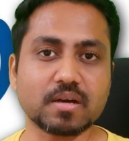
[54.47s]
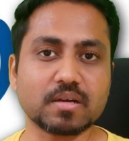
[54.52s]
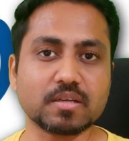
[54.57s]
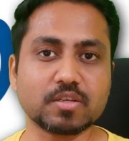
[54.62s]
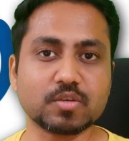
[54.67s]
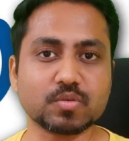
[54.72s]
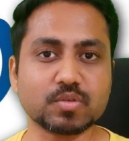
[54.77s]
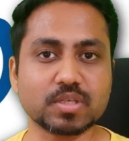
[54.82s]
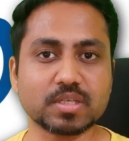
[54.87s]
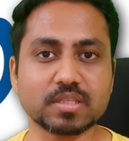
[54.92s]

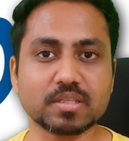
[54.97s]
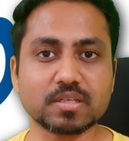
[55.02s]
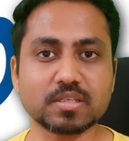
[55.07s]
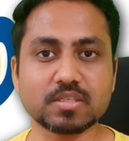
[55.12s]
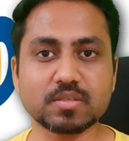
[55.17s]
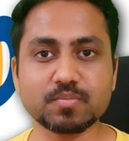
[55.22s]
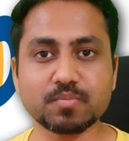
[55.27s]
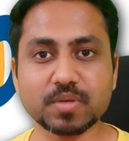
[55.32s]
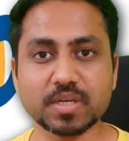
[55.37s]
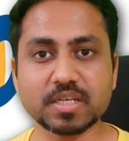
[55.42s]
using the
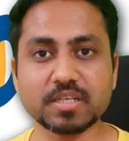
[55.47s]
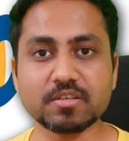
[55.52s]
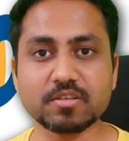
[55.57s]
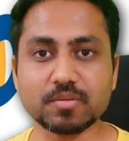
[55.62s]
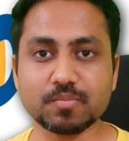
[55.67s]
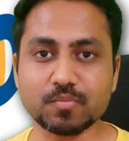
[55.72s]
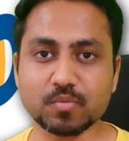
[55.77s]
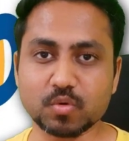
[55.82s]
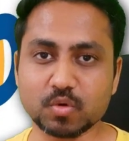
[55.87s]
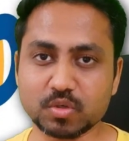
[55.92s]
sprint
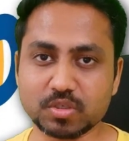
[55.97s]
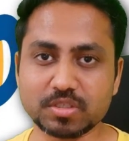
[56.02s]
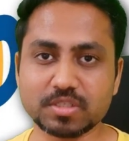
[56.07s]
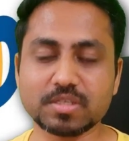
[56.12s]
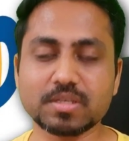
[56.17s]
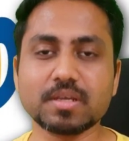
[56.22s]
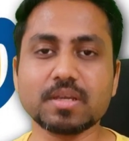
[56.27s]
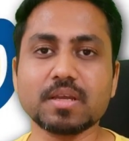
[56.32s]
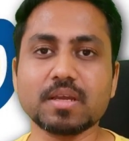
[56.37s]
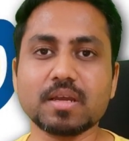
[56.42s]

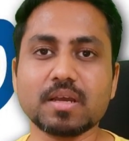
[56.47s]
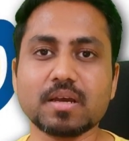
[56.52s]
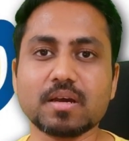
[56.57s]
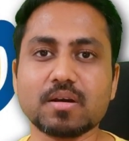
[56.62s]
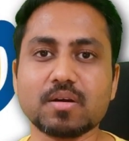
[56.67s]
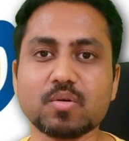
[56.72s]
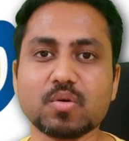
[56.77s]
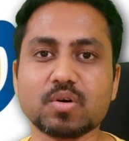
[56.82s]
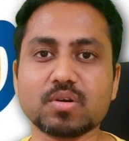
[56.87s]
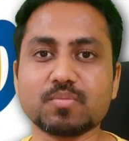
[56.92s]
reports,
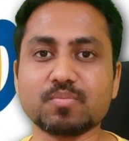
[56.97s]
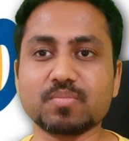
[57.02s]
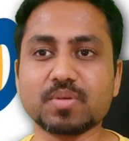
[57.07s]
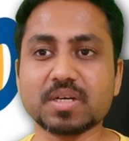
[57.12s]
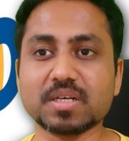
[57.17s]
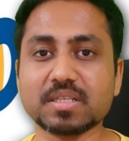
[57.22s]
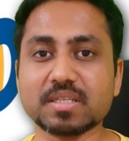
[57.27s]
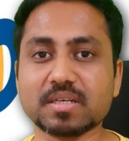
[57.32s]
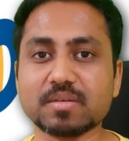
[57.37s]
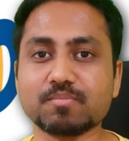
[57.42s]
or
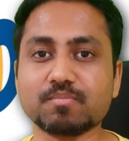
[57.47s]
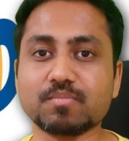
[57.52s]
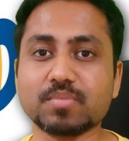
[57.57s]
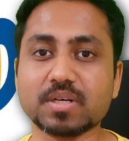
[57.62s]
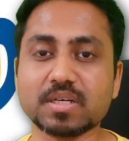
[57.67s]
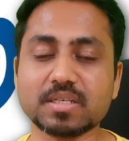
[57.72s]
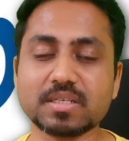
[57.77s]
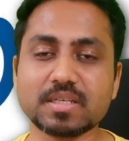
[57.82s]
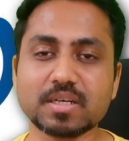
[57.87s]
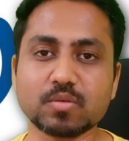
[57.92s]
burn up,
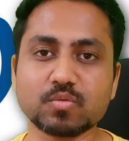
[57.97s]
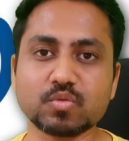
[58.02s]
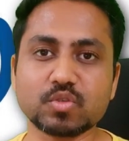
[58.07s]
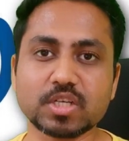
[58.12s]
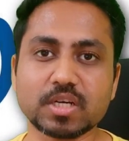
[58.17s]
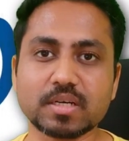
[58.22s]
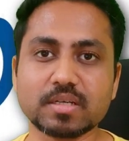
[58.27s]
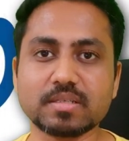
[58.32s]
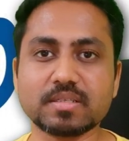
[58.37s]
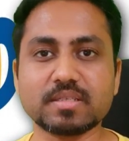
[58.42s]
burn down
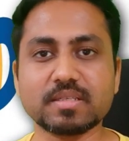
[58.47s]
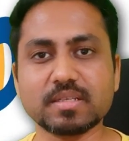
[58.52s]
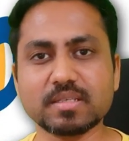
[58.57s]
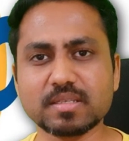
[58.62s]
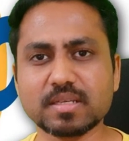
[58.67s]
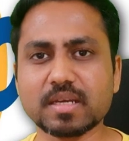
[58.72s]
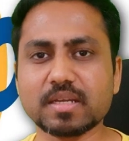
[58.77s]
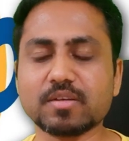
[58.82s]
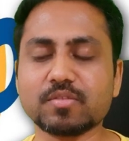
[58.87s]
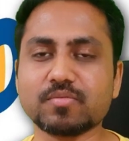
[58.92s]
charts.
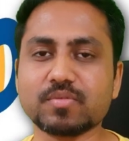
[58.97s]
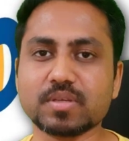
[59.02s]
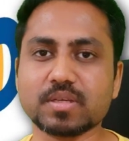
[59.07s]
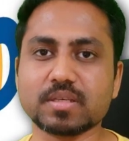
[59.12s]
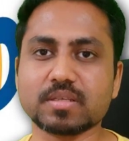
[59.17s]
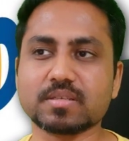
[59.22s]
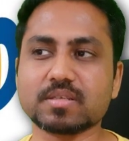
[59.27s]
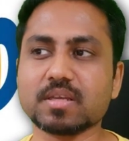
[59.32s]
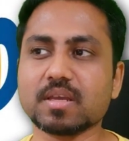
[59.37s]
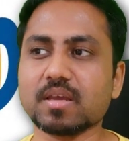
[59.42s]
This kind of
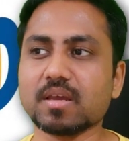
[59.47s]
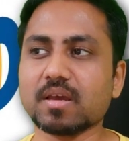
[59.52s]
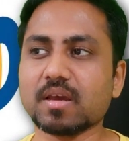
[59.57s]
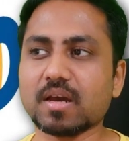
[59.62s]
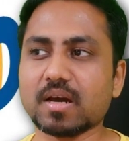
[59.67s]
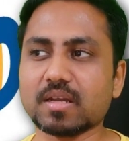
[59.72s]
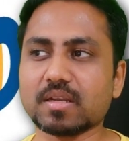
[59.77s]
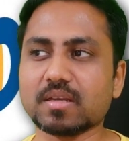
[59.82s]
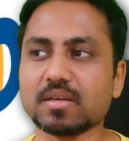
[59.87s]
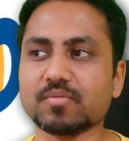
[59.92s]
things
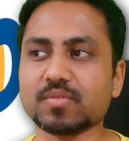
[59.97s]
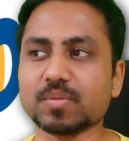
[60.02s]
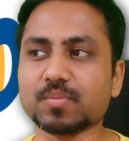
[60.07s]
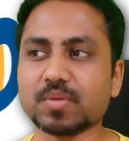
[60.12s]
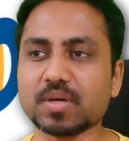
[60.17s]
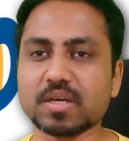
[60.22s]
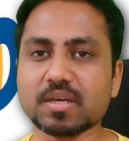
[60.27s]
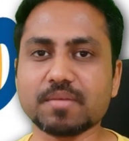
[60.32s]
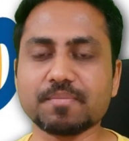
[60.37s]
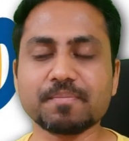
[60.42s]
are given
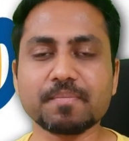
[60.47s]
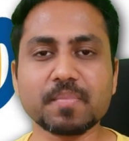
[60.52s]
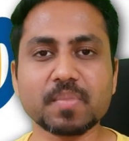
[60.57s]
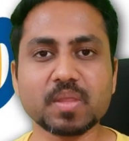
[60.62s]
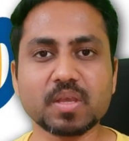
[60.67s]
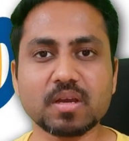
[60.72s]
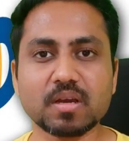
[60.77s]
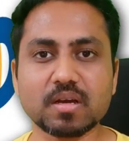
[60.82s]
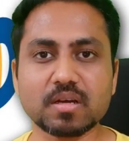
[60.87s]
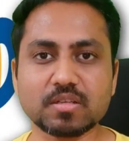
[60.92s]
by
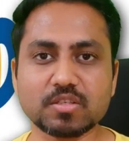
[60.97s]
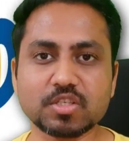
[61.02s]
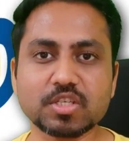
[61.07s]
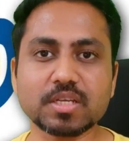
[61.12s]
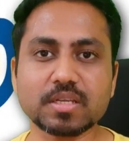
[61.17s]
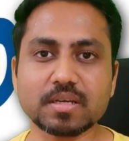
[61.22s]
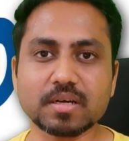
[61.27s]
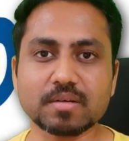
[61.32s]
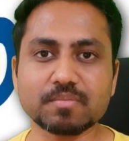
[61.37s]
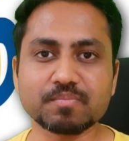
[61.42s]

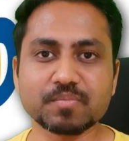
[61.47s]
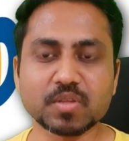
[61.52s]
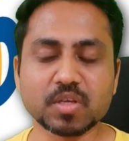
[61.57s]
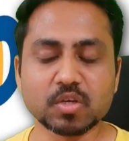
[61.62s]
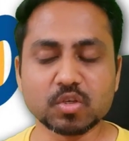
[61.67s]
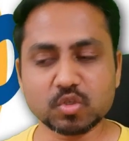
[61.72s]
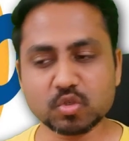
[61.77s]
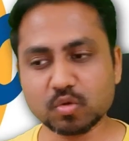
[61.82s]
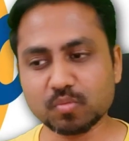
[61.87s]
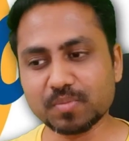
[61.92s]
Jira.
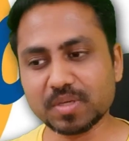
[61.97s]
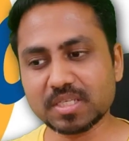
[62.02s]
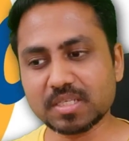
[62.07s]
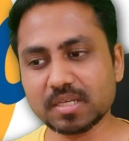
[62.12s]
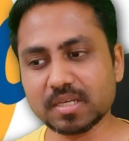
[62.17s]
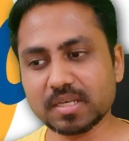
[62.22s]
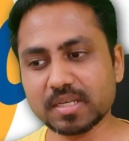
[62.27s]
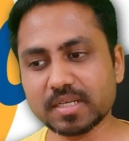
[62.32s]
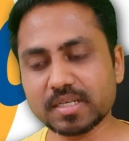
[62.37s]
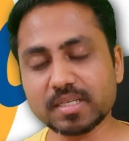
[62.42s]
So
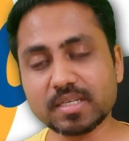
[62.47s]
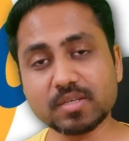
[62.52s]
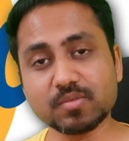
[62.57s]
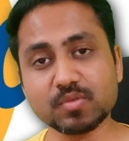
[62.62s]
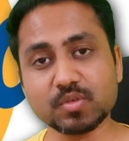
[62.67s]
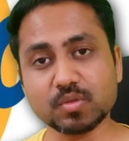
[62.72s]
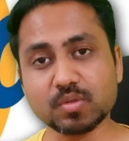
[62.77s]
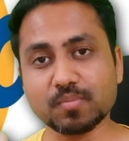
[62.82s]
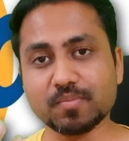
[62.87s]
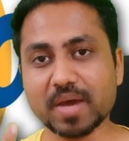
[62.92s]
basically it
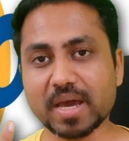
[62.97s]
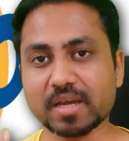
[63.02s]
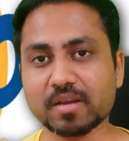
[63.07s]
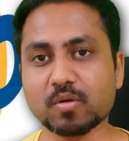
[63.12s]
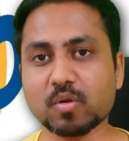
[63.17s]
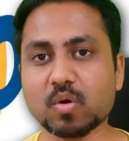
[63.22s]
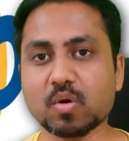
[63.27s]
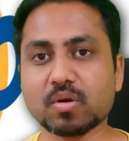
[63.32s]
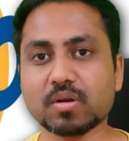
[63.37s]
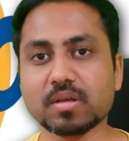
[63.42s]
gives you the
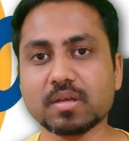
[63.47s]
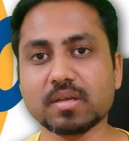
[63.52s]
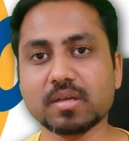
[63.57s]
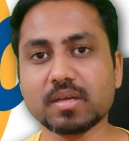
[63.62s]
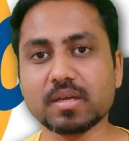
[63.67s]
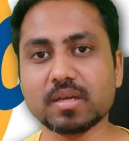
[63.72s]
backlog,